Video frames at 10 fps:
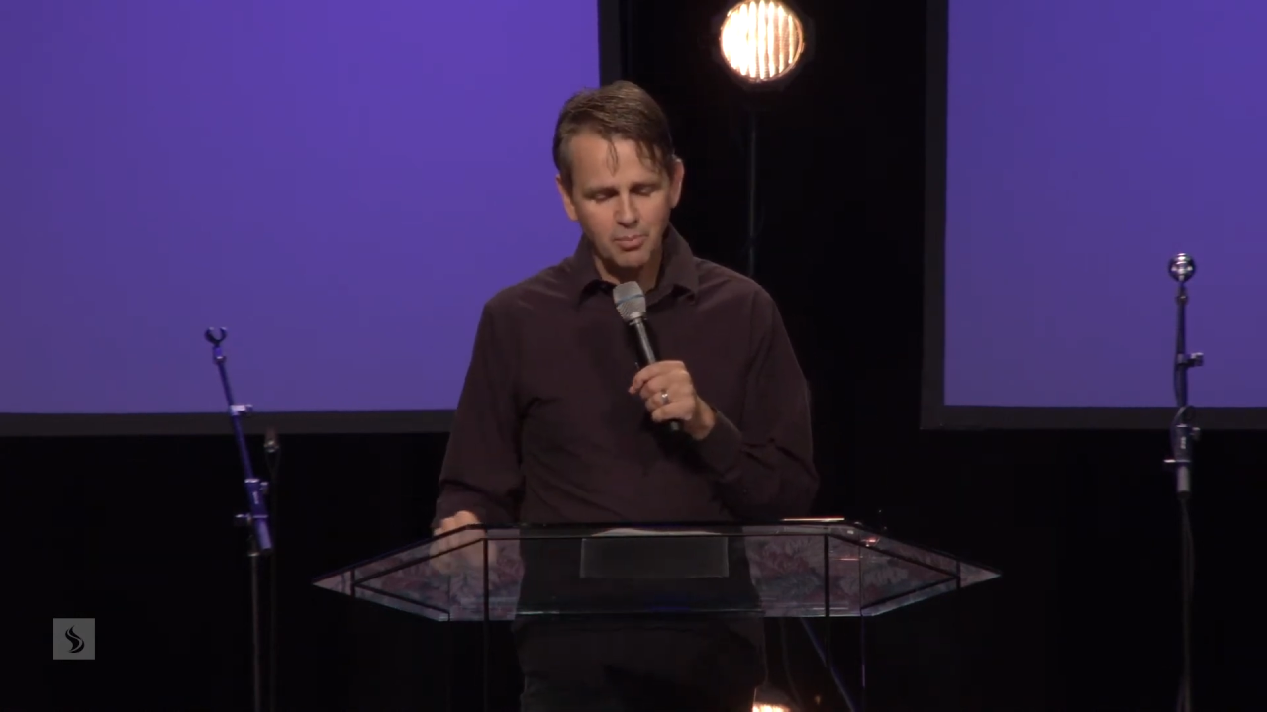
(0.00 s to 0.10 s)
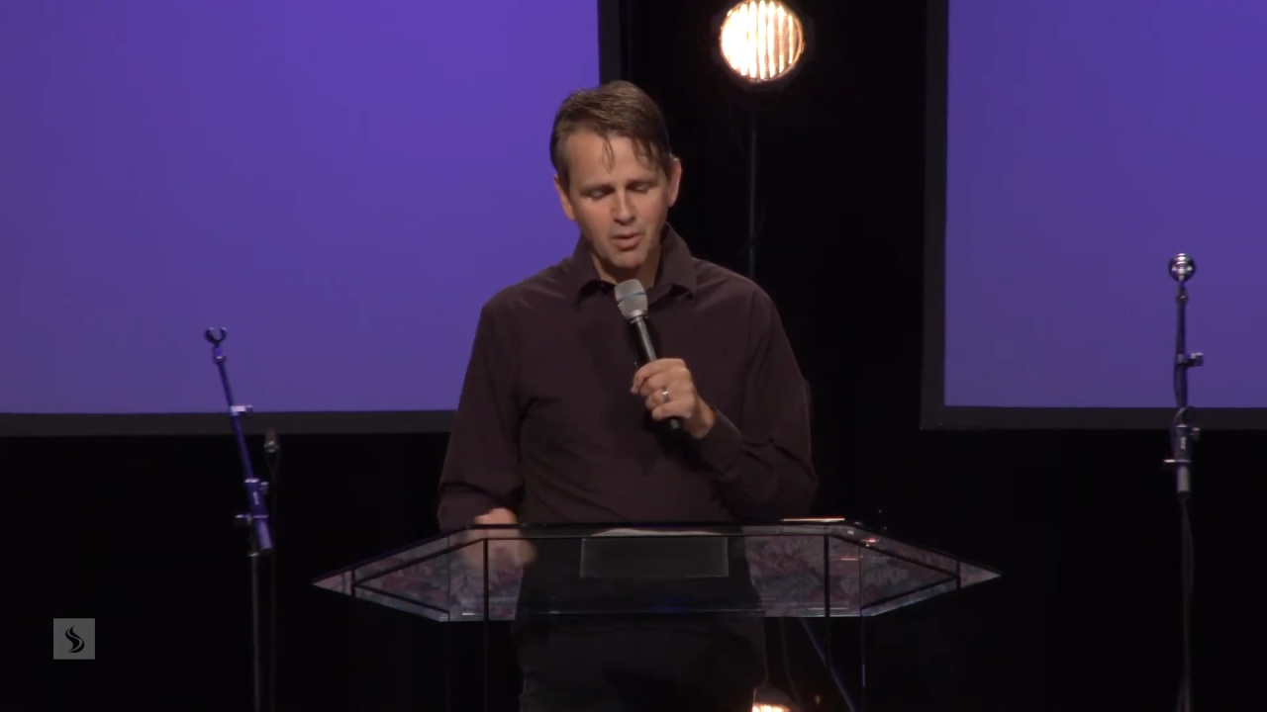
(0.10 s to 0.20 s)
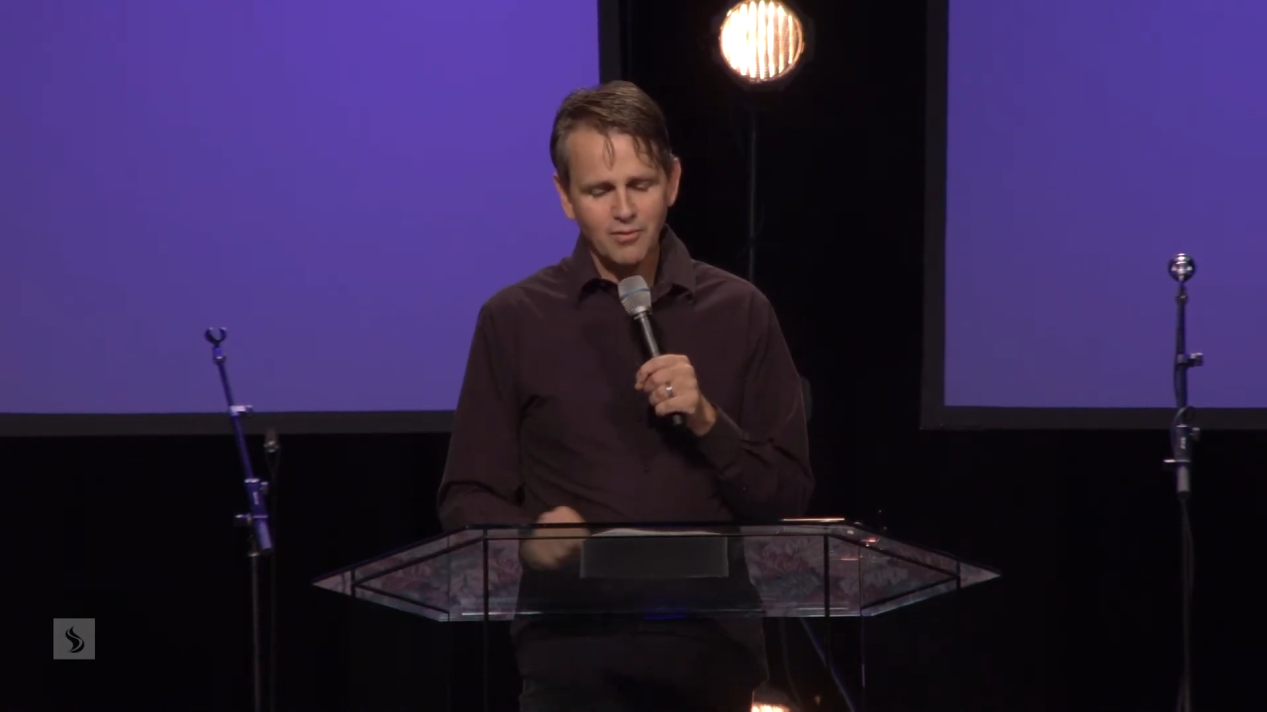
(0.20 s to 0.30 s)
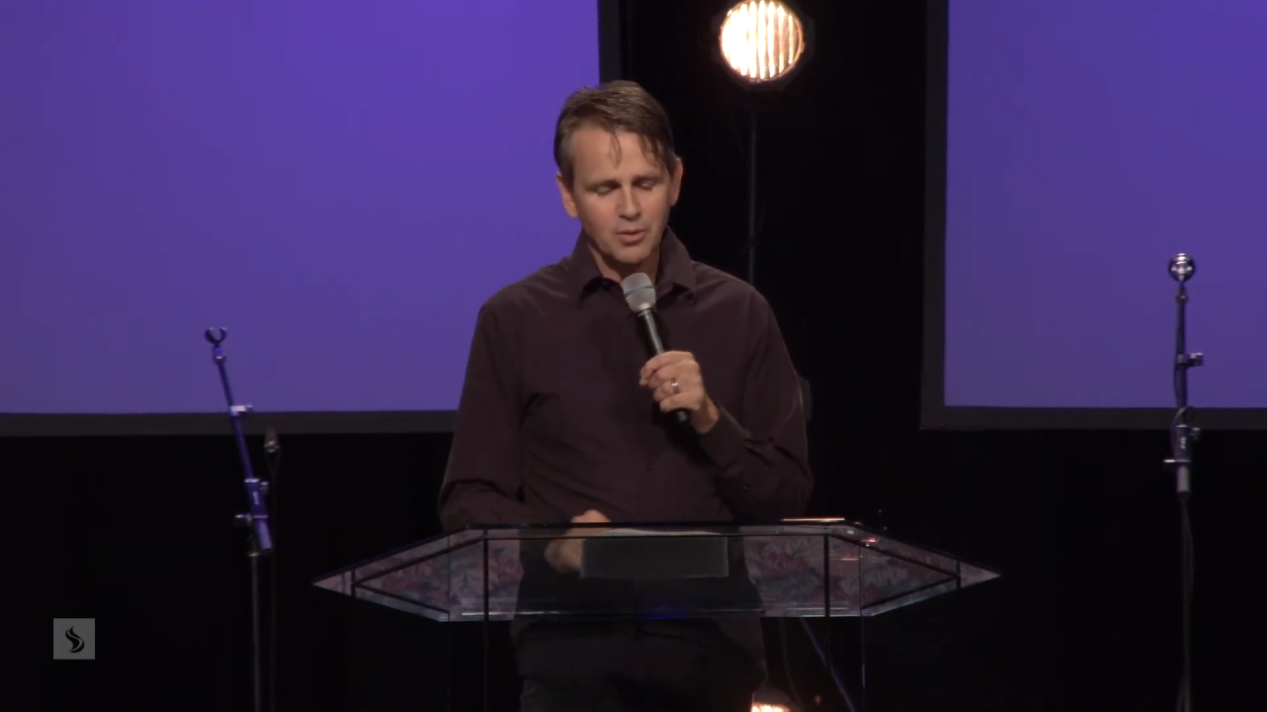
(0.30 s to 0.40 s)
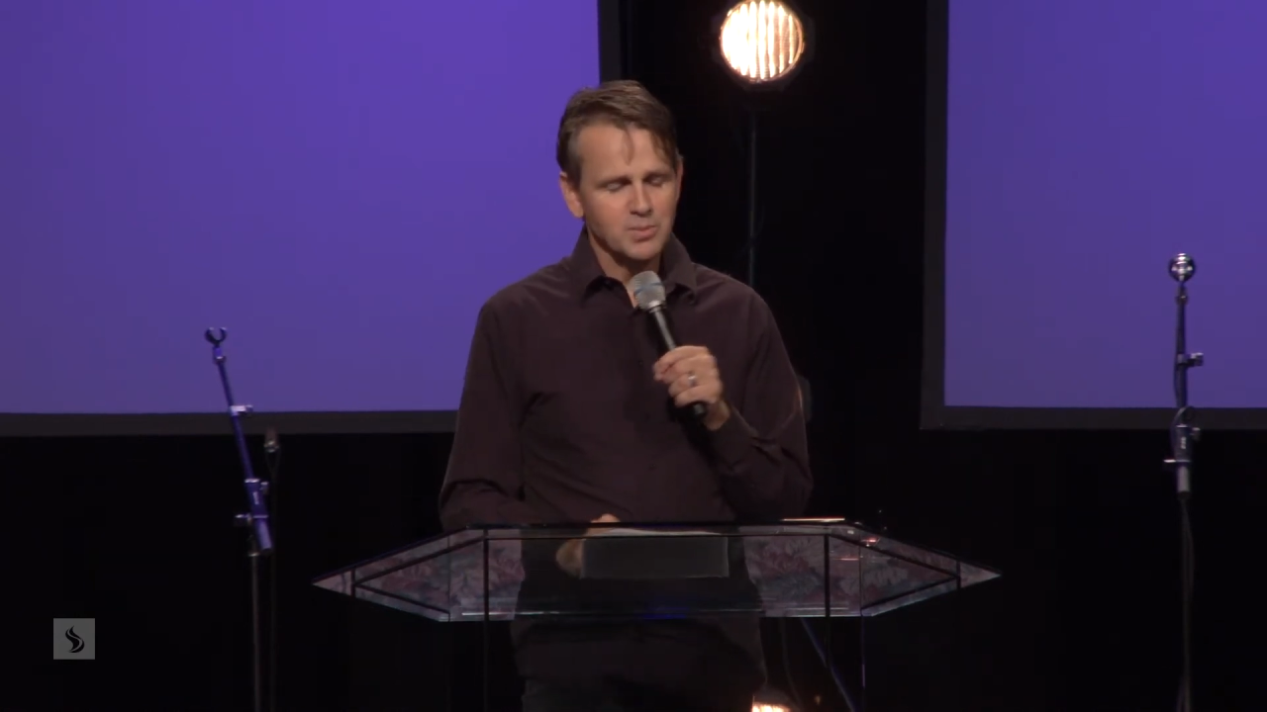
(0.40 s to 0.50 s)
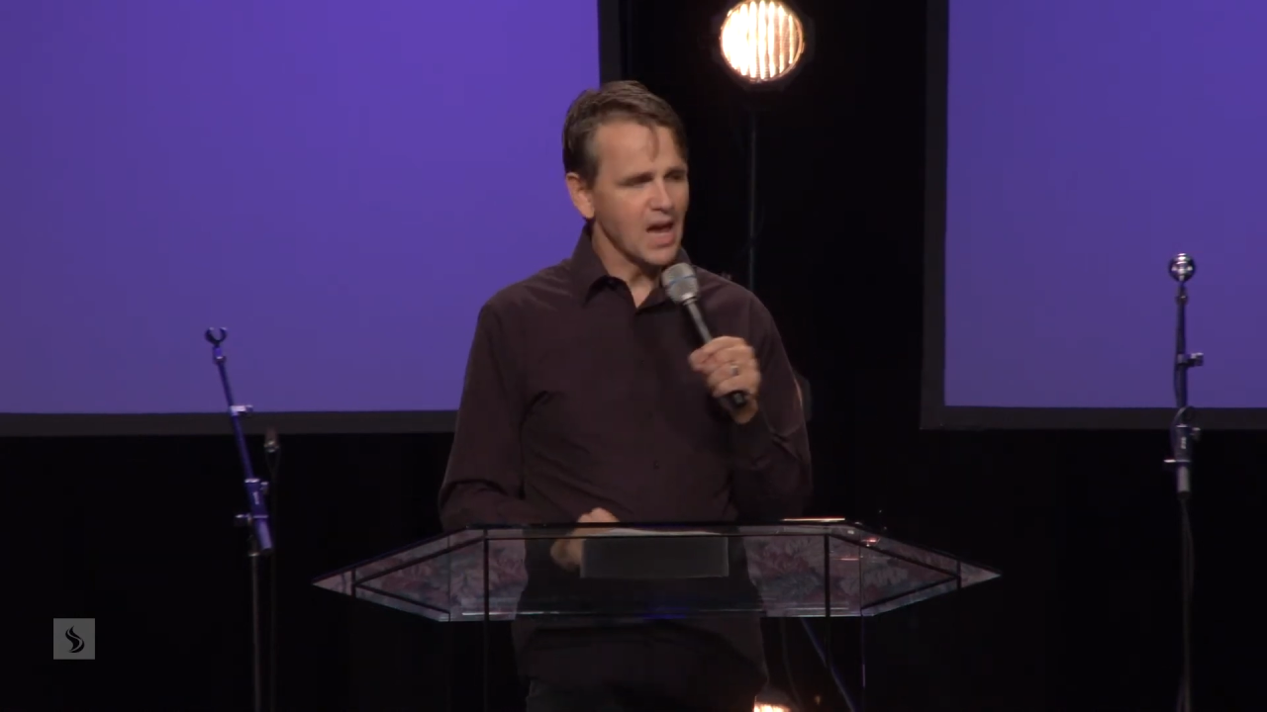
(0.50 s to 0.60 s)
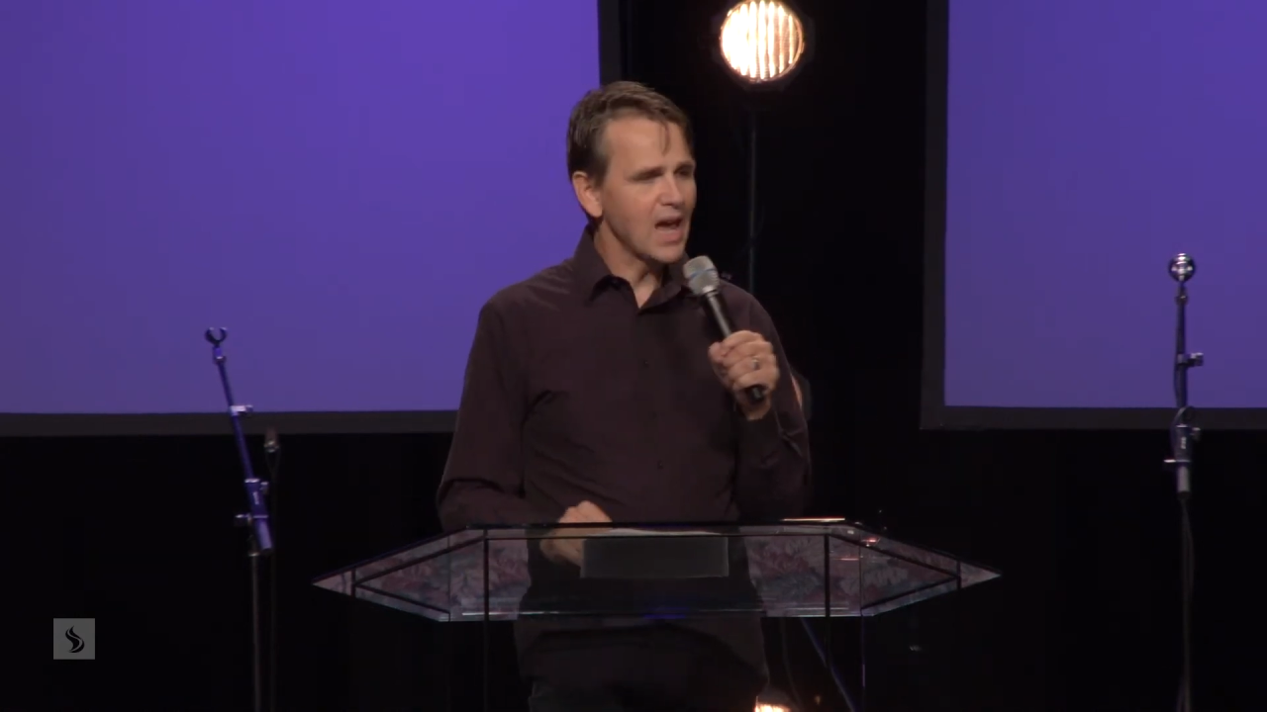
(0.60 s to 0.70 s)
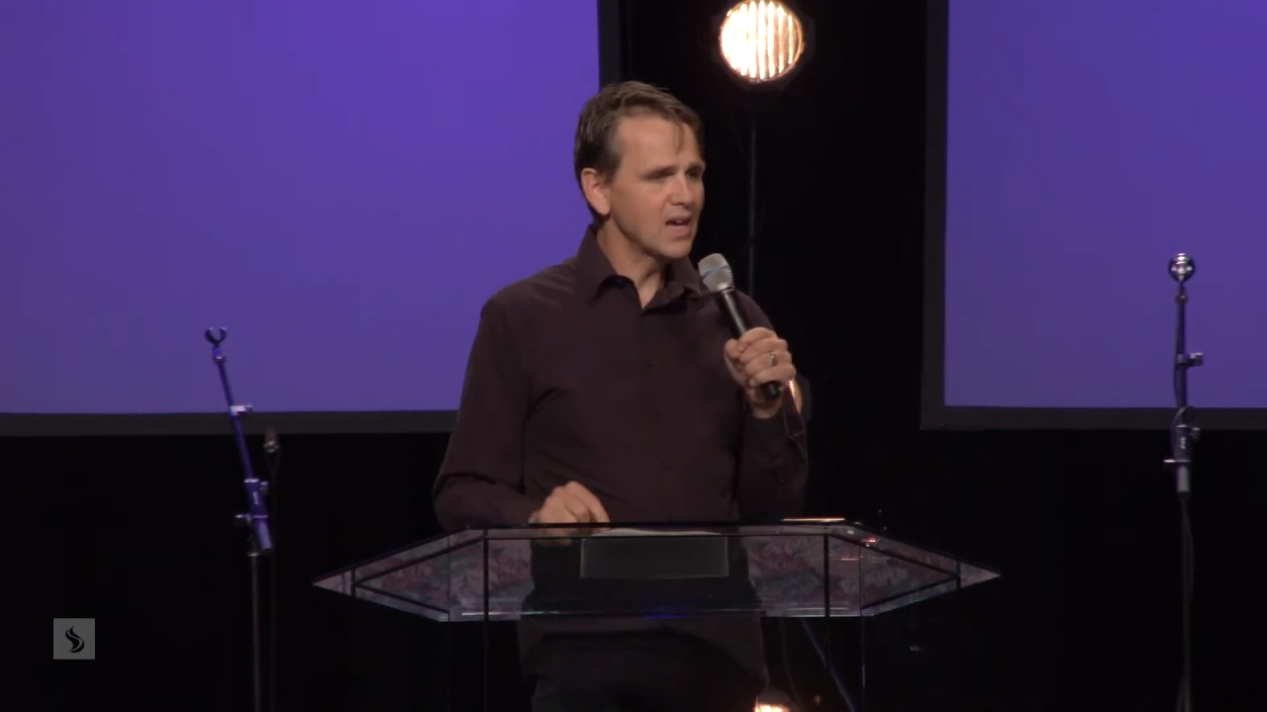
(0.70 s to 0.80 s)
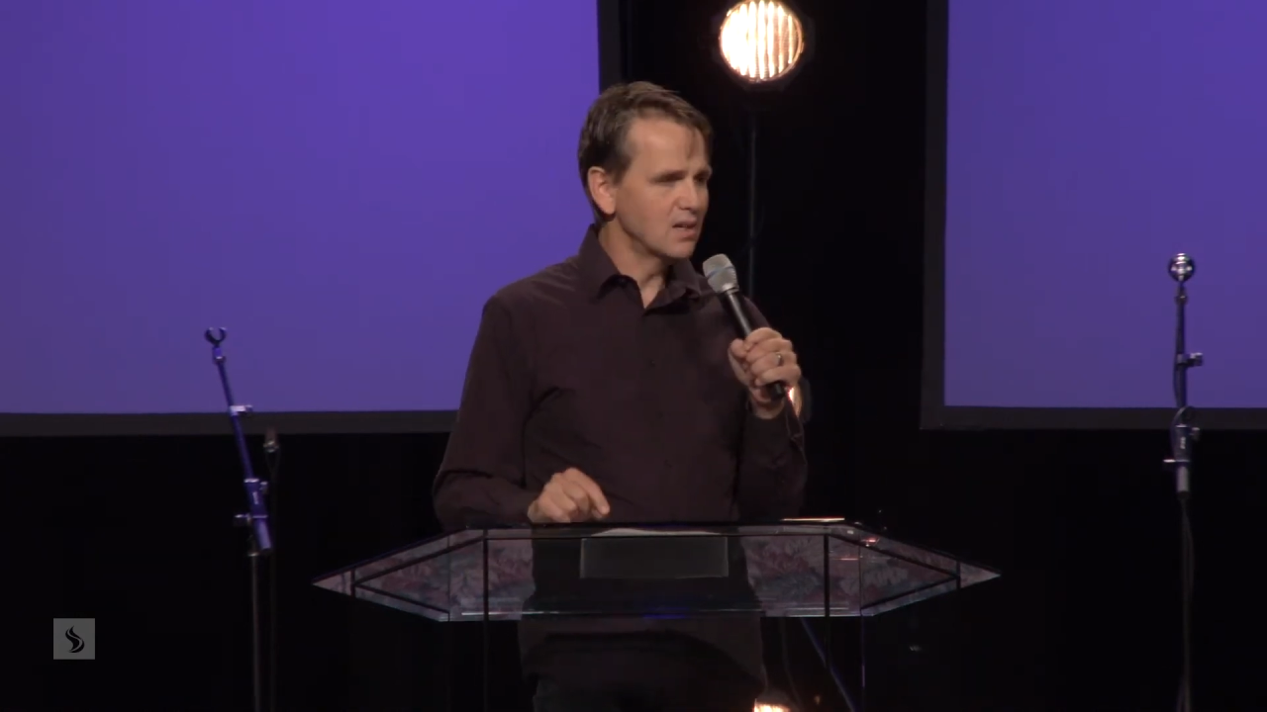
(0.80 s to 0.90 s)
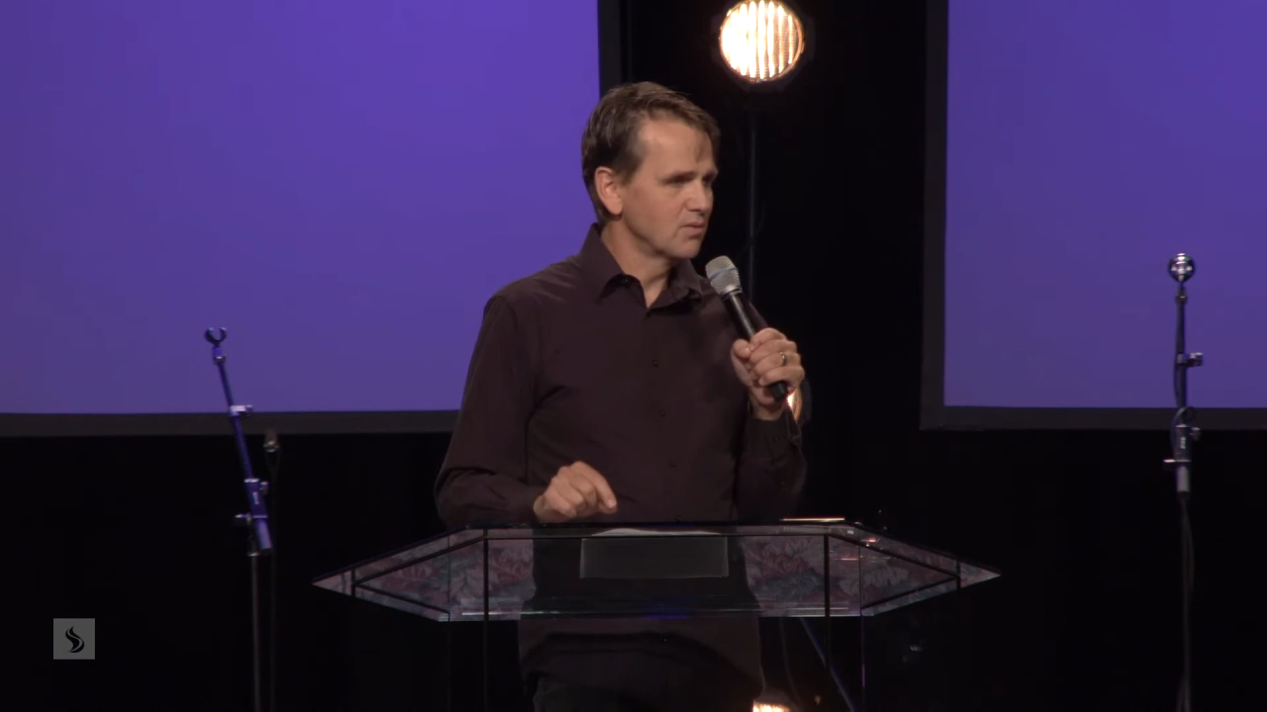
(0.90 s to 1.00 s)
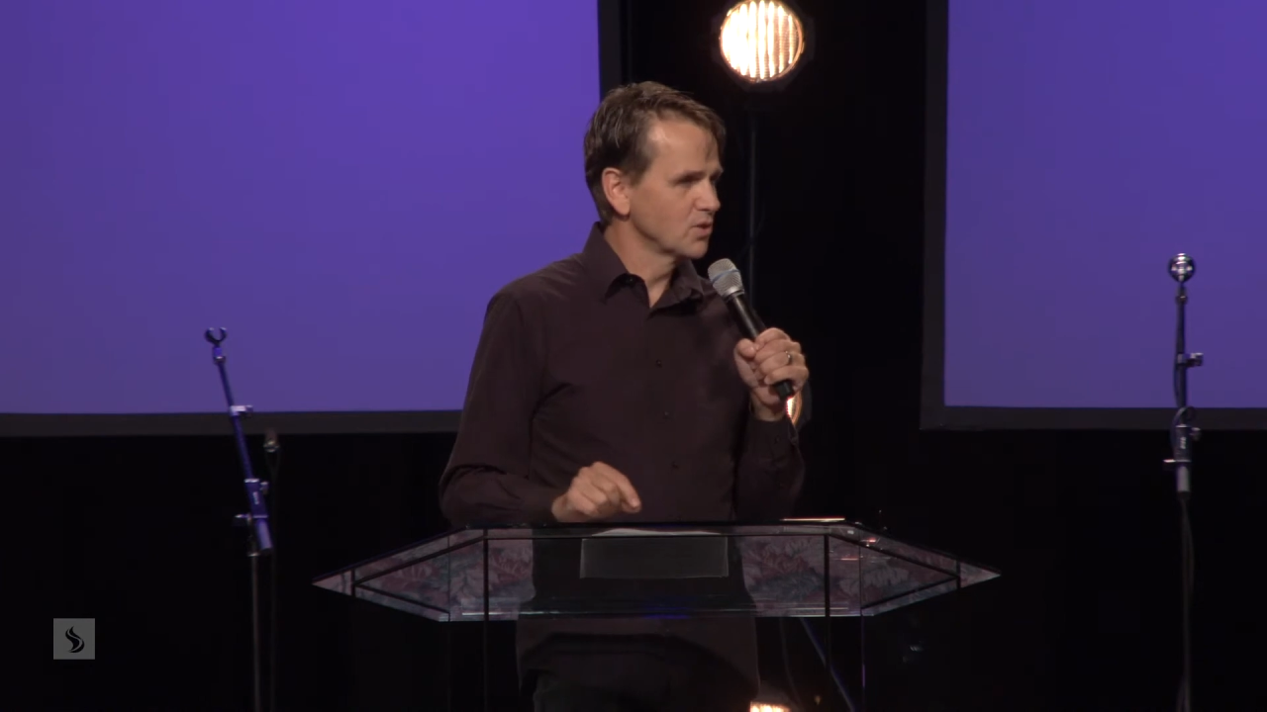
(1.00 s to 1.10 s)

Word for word: Proverbs 8,